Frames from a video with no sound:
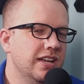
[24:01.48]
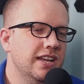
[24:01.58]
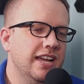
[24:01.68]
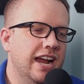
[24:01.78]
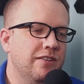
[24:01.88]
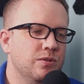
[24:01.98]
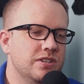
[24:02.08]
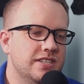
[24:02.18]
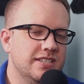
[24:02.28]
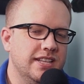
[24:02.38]
everyone's
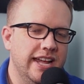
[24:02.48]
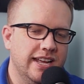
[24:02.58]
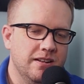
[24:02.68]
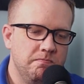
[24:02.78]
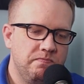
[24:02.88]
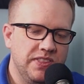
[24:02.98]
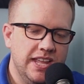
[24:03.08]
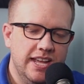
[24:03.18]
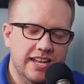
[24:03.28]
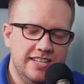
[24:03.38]
just like,
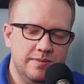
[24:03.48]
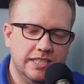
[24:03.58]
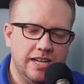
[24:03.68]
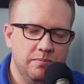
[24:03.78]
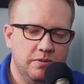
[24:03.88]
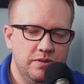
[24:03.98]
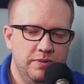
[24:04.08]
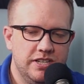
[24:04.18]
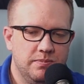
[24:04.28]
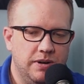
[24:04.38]
it seems like I wouldn't be
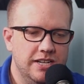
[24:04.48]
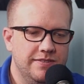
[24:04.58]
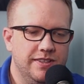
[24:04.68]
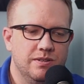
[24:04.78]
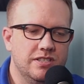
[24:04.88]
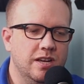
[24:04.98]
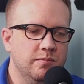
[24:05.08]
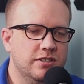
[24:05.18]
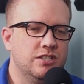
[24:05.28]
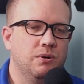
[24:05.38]
surprised if there was some
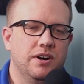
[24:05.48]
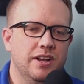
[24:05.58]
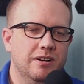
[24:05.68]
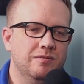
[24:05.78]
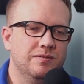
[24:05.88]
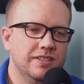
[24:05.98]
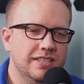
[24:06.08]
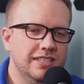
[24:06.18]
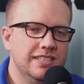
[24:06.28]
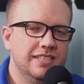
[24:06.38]
sort of
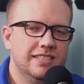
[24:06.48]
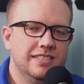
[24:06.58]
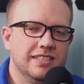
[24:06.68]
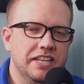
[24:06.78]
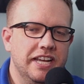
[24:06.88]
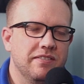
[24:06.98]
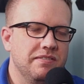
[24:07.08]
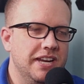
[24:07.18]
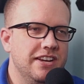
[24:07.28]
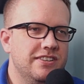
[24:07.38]
League of
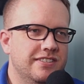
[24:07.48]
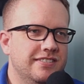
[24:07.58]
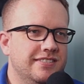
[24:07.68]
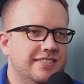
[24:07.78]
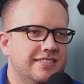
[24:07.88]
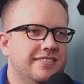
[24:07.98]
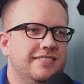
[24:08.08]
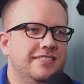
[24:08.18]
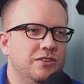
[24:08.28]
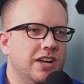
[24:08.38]
Nations,
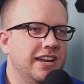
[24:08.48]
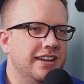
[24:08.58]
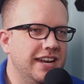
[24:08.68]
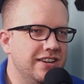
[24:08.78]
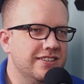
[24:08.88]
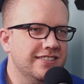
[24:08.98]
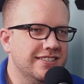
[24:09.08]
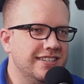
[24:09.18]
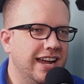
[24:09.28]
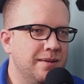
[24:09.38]
United Nations
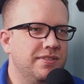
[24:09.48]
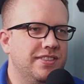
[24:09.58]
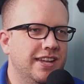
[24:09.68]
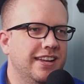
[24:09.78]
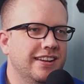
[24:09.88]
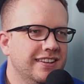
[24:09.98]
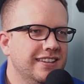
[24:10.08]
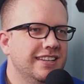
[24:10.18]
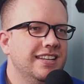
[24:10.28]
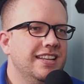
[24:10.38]
type thing
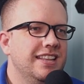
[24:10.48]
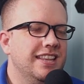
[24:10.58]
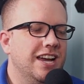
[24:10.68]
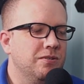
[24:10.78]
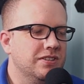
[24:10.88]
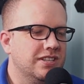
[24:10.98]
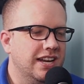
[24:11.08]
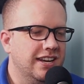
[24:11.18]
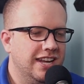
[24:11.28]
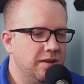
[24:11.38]
that was kind
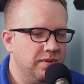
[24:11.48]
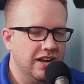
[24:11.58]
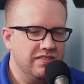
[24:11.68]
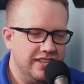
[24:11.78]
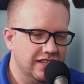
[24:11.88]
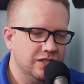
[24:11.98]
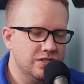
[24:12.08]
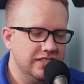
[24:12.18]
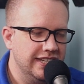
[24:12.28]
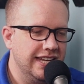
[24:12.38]
of keeping everything
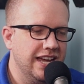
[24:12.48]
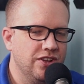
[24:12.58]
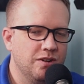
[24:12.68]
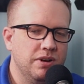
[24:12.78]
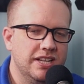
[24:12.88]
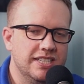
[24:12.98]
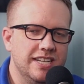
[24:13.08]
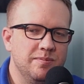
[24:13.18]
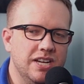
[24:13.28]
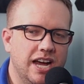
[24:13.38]
loosely together, but at the
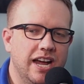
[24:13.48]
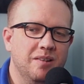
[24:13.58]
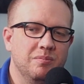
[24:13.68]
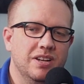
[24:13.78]
same time,